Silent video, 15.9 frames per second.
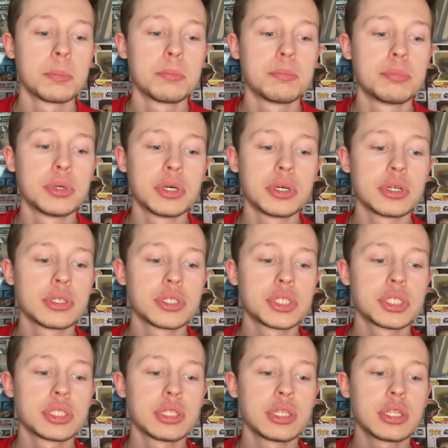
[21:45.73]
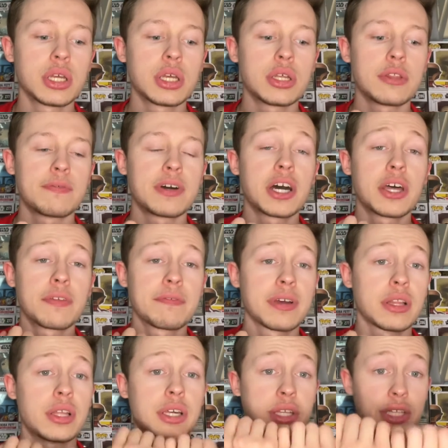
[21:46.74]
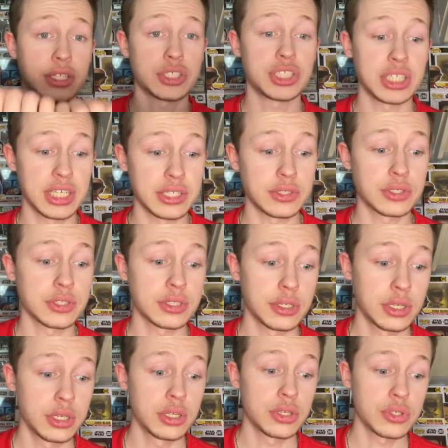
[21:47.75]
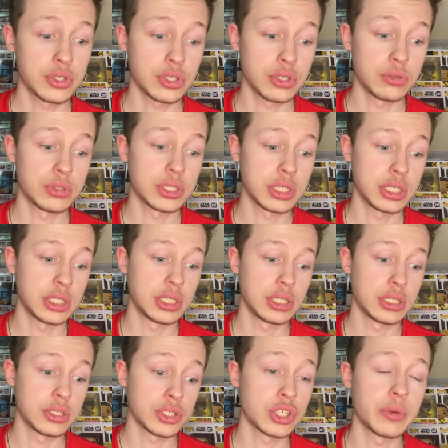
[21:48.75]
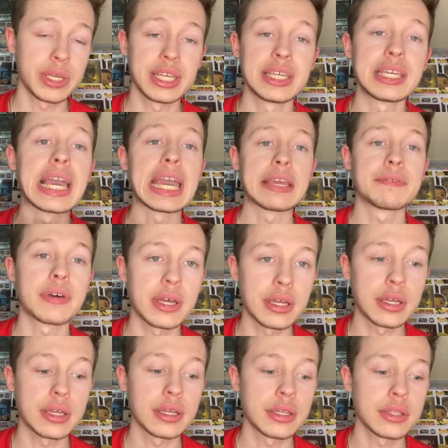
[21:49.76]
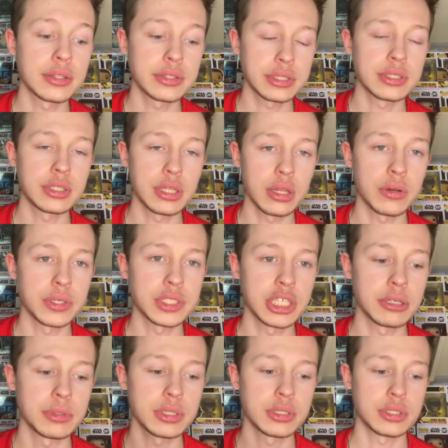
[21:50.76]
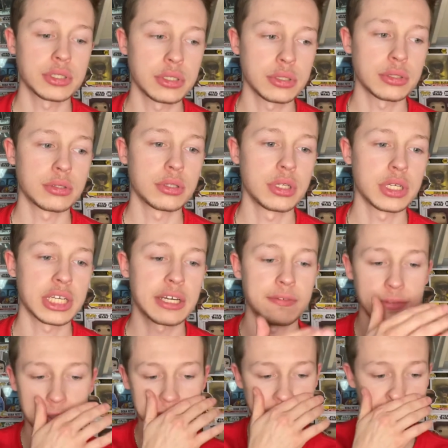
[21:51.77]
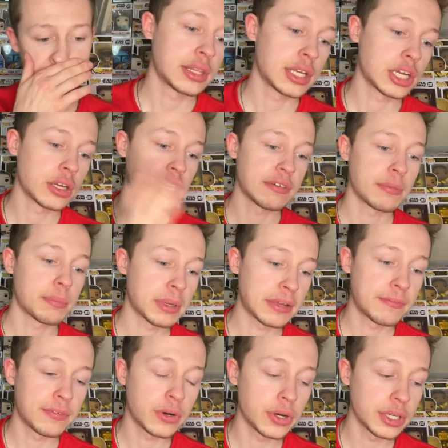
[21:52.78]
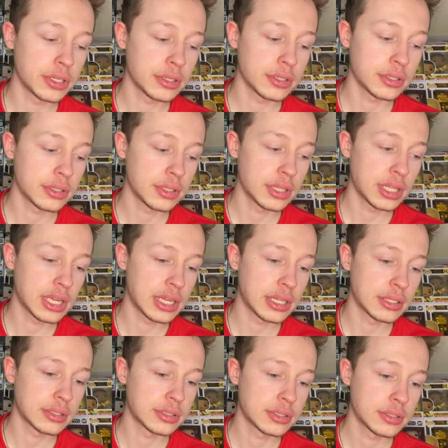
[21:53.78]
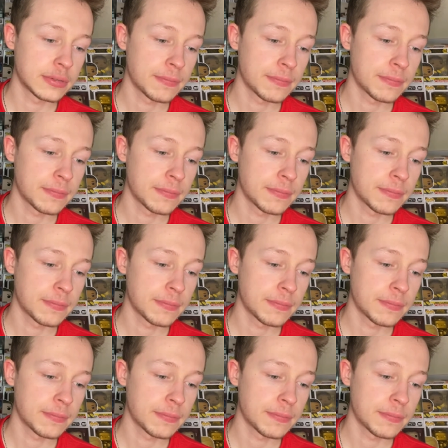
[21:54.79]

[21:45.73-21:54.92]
But the father felt like that she is, so he gave her the lightsaber to look after. They go and have a big fight at the end.